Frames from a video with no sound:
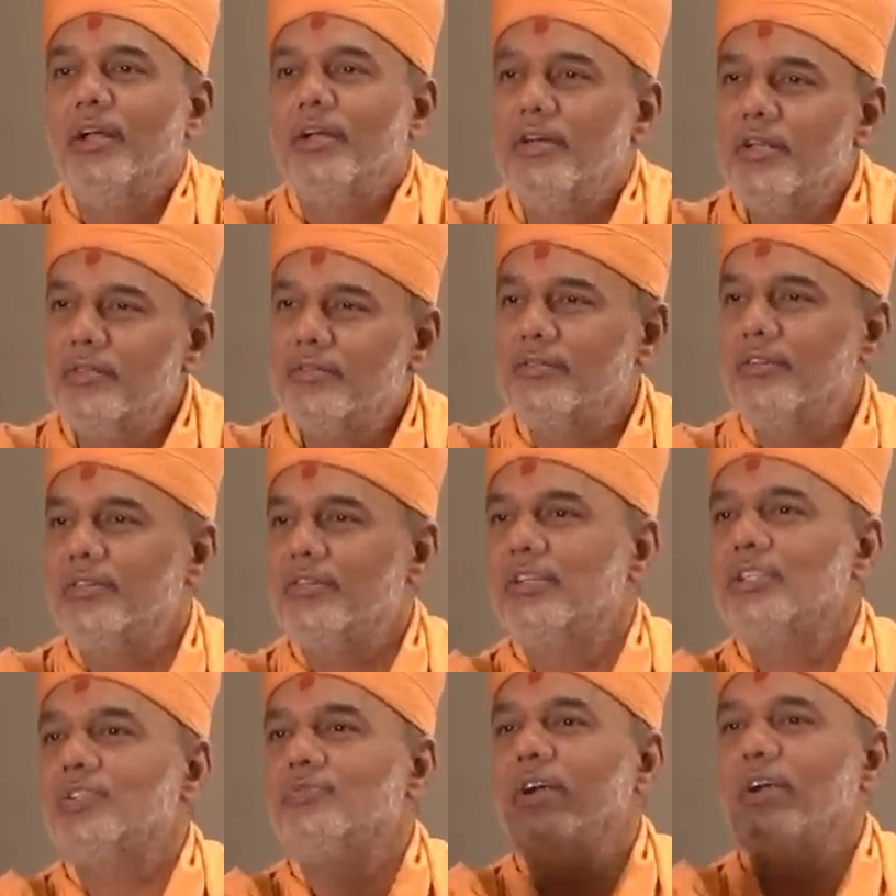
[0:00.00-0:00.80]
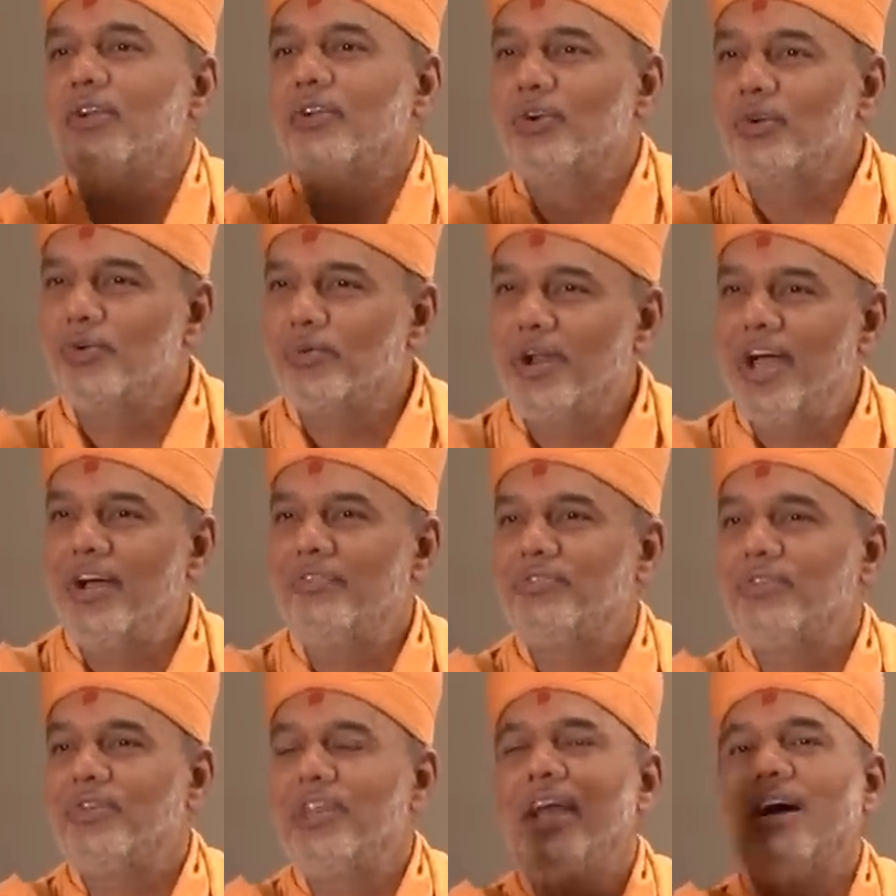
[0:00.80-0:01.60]
Discussions went on two and a
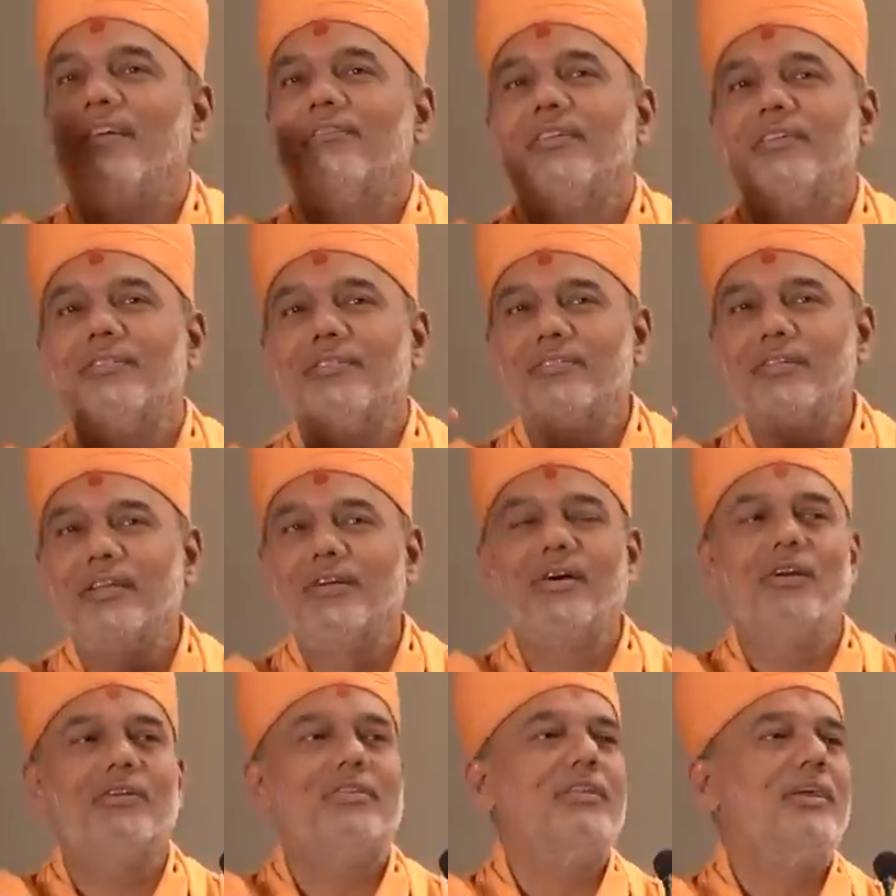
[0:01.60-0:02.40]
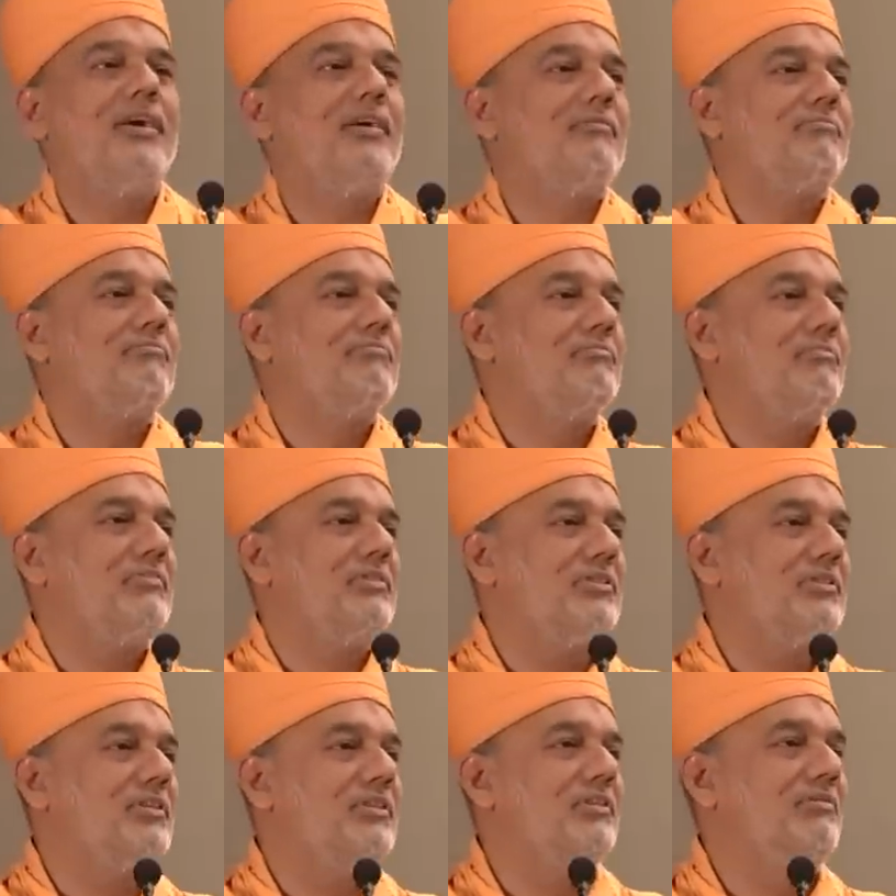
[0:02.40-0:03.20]
half, three hours. They got their
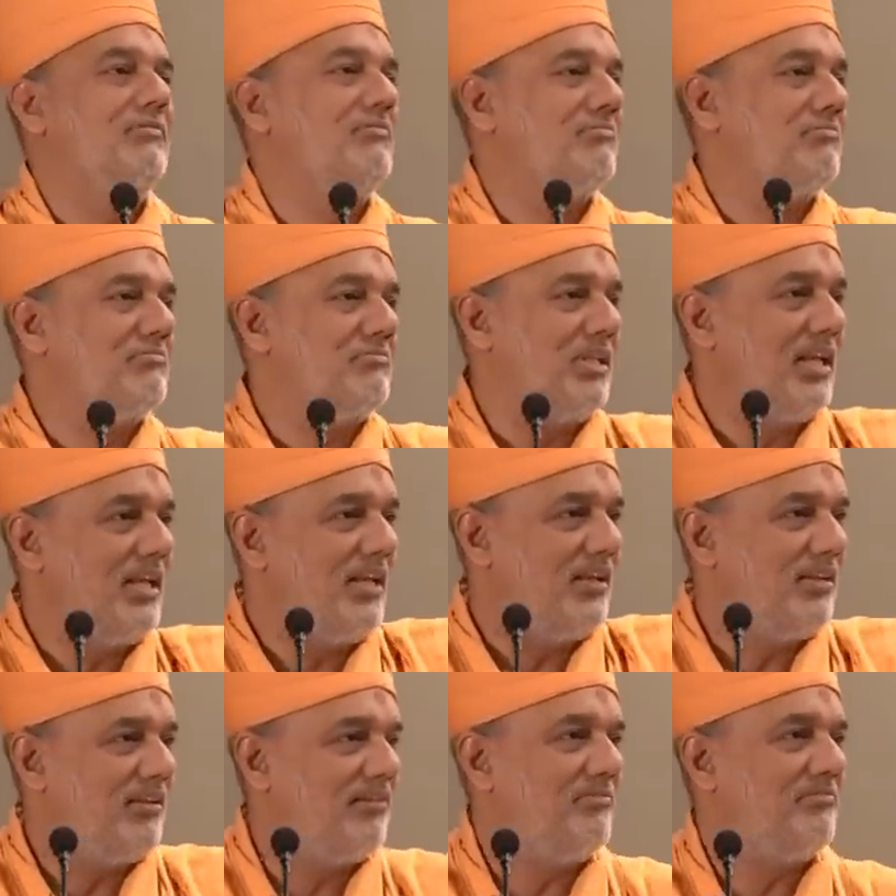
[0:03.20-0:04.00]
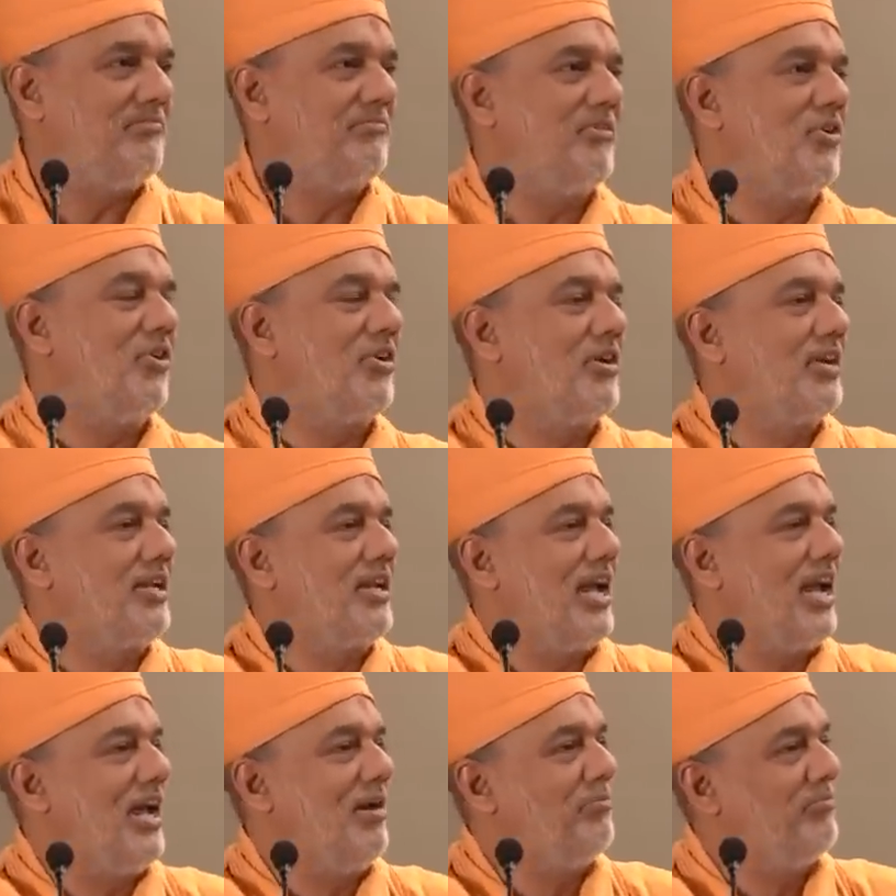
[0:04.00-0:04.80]
turn, they got a
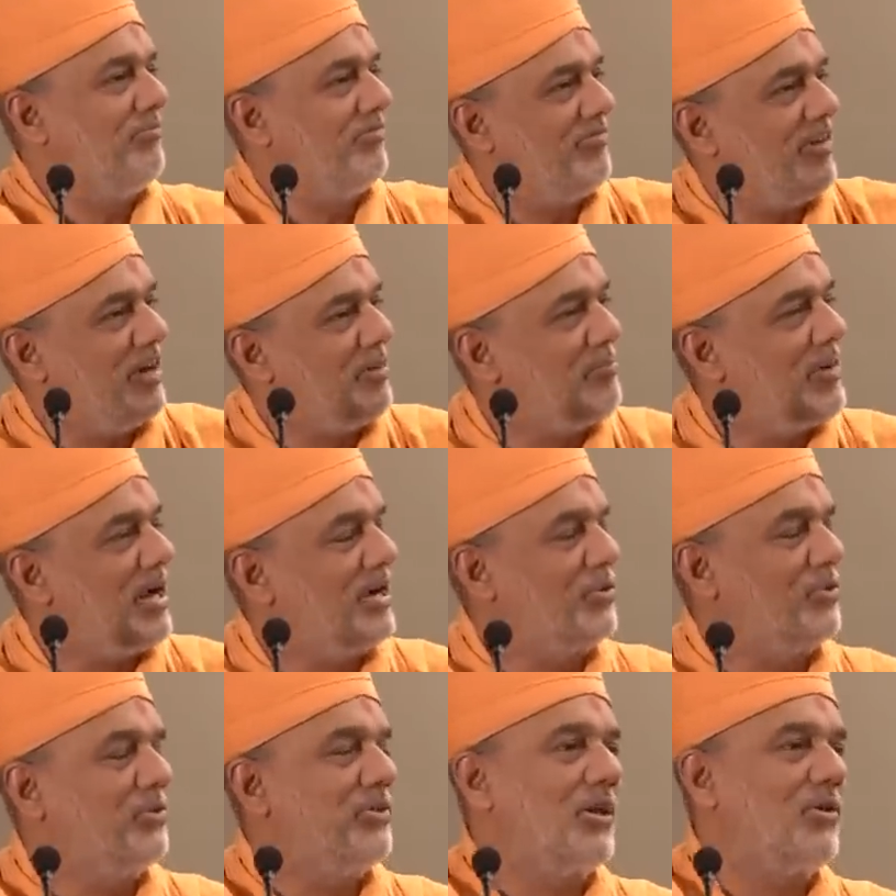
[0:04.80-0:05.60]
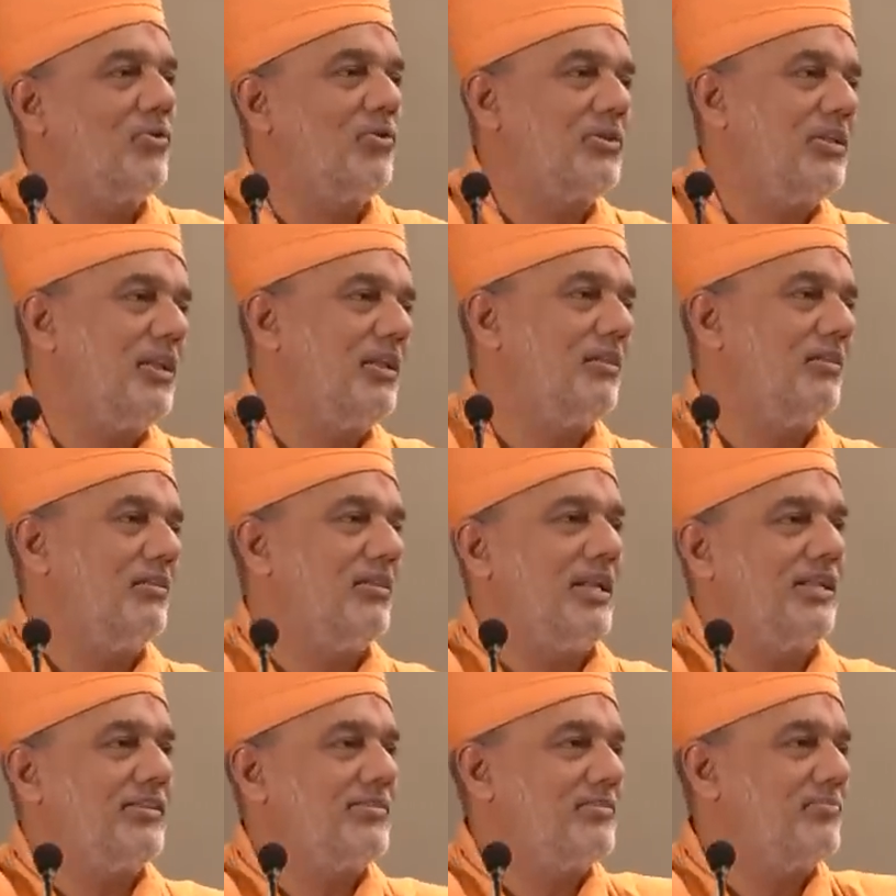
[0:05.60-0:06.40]
cab, went back to their hotel.
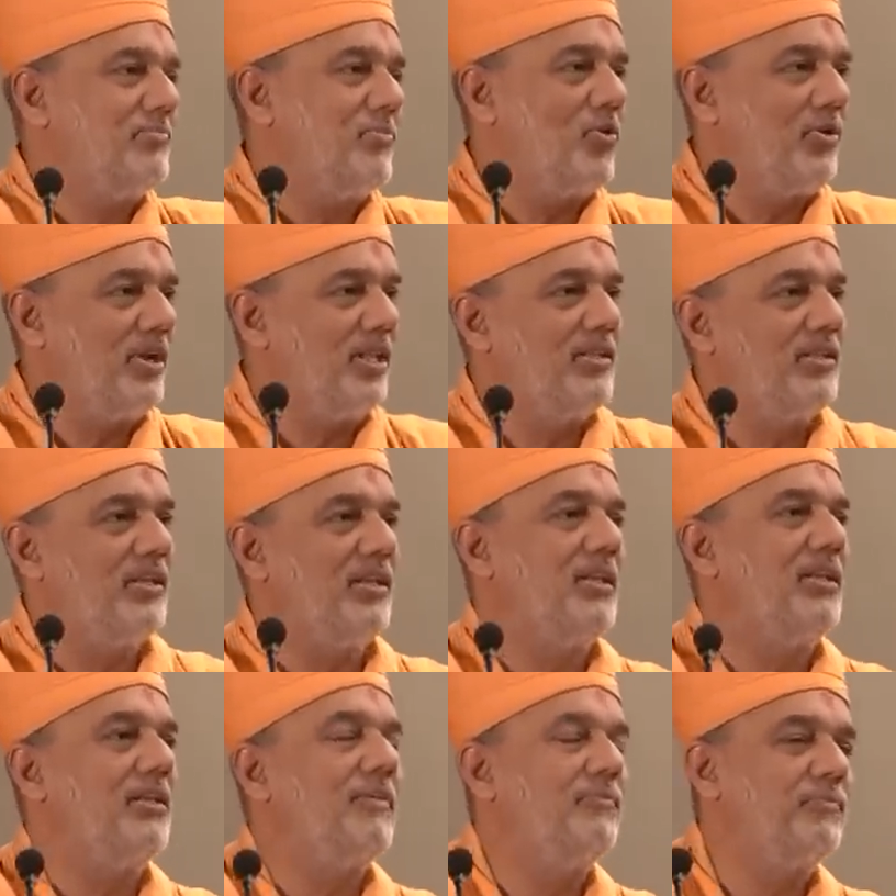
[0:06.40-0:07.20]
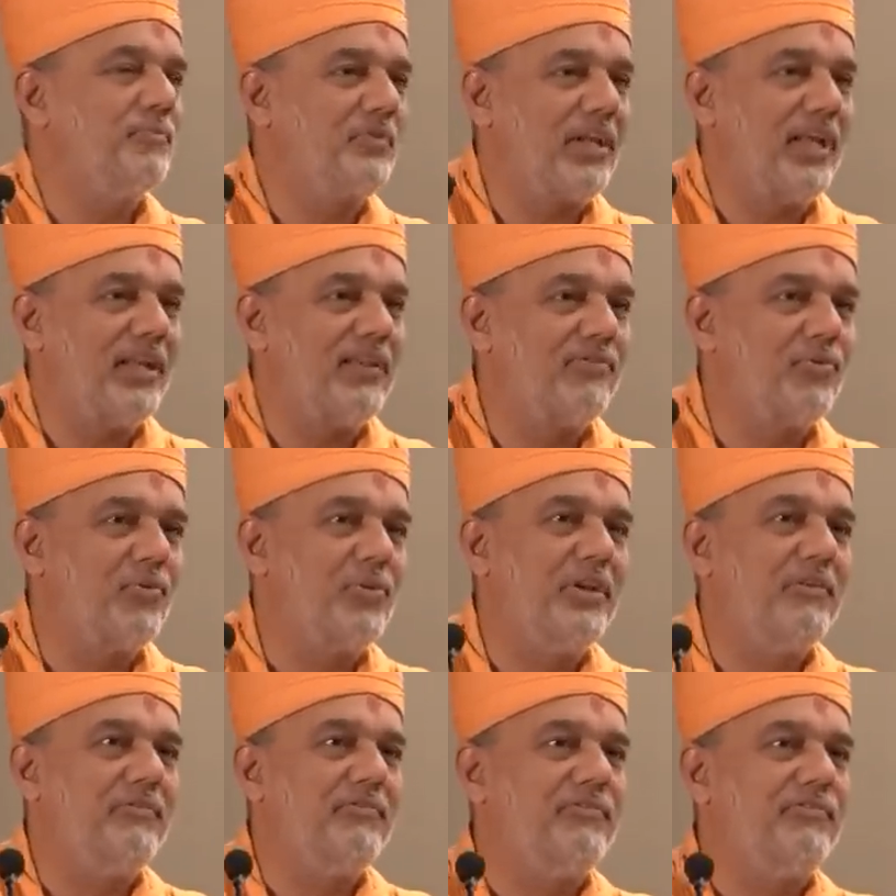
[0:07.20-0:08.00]
Next morning, the
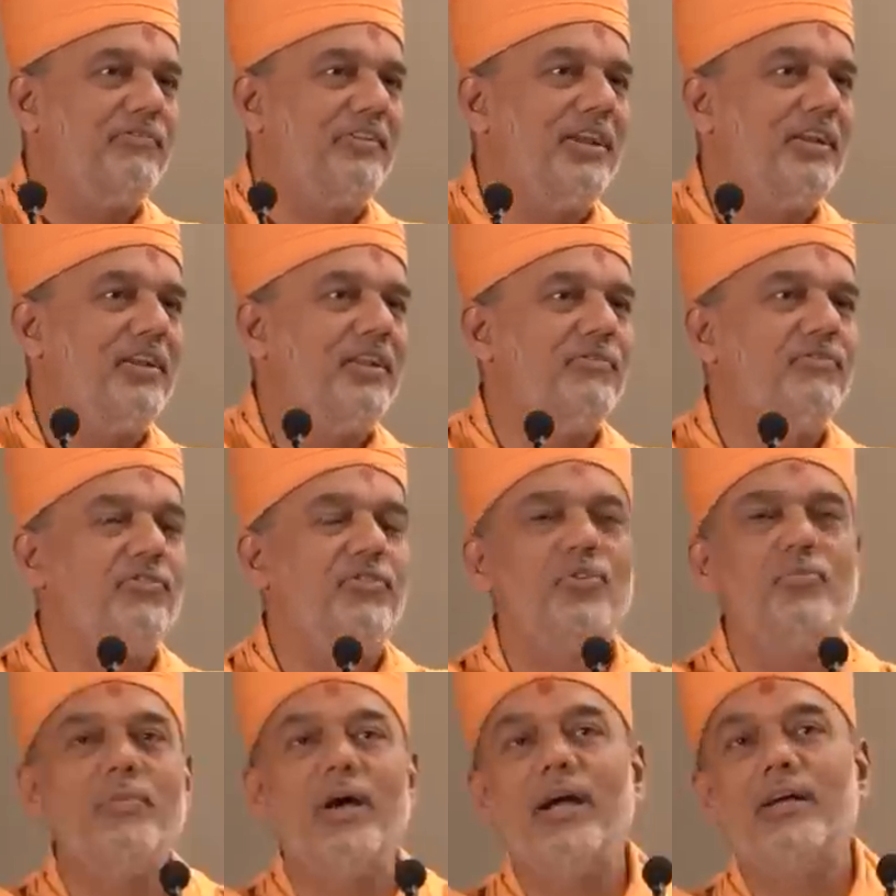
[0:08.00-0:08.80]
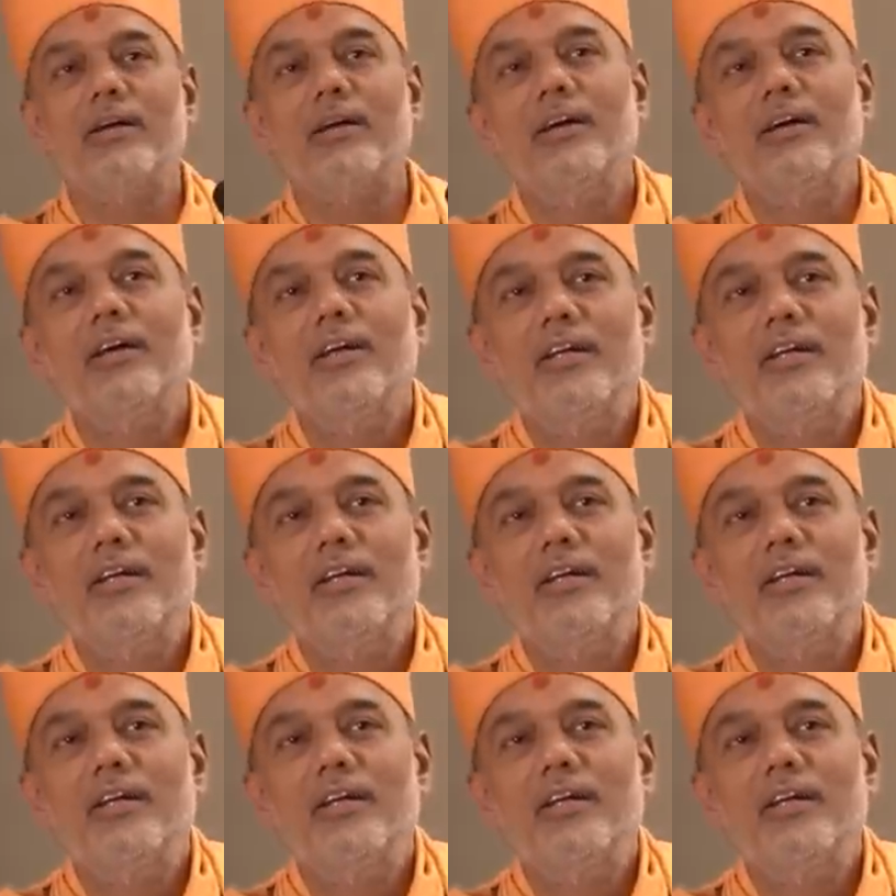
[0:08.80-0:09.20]
Californian friend, he flew back.